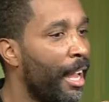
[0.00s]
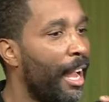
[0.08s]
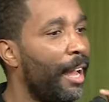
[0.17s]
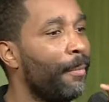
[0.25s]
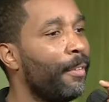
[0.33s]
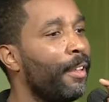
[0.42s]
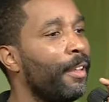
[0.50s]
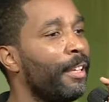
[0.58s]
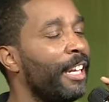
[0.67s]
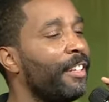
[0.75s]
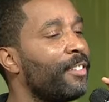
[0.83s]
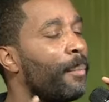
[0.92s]
uh,
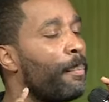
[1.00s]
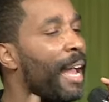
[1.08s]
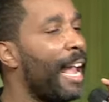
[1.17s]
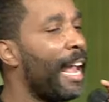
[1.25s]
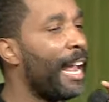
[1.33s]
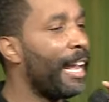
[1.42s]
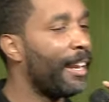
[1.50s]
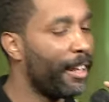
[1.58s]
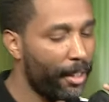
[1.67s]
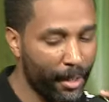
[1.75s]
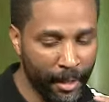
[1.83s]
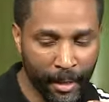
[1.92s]
that it's a bad
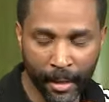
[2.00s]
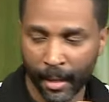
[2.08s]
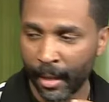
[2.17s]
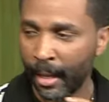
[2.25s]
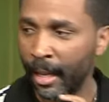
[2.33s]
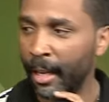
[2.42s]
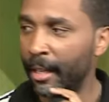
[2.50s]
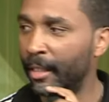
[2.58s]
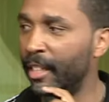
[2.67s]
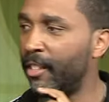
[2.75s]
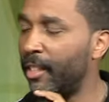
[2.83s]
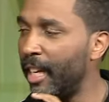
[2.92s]

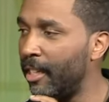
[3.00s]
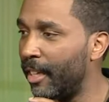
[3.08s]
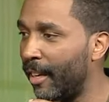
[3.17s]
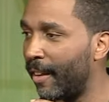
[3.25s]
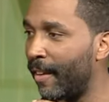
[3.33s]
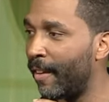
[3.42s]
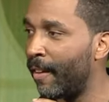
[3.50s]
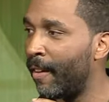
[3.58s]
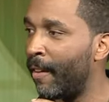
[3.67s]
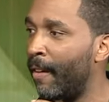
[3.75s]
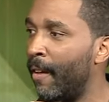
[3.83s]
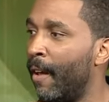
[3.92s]
decision
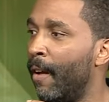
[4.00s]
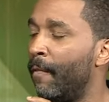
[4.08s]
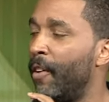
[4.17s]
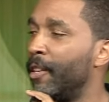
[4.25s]
for